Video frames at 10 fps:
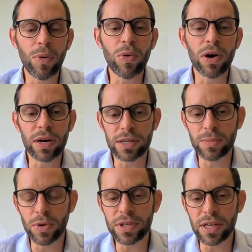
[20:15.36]
works
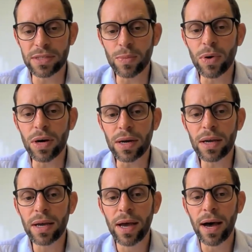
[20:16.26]
and what doesn't
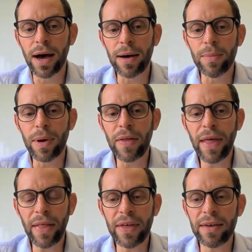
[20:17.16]
work, and
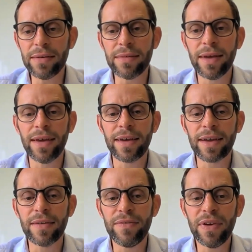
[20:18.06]
that then
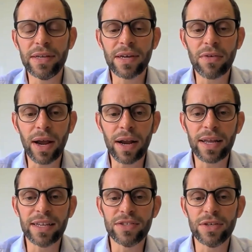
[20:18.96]
can feed
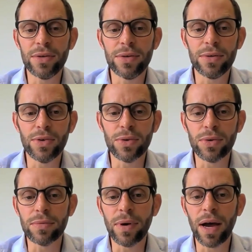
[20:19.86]
directly into
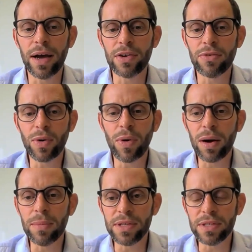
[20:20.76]
your
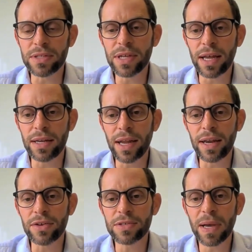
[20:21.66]
requirements
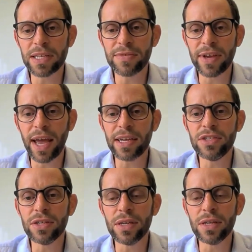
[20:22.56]
and your
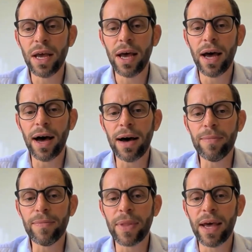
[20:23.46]
specification.
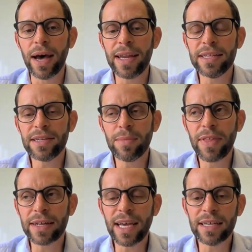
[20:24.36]
And it's some of
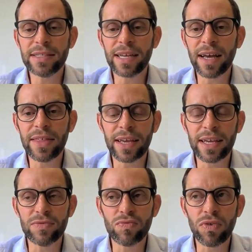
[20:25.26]
that testing I
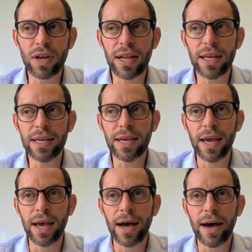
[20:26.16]
think is really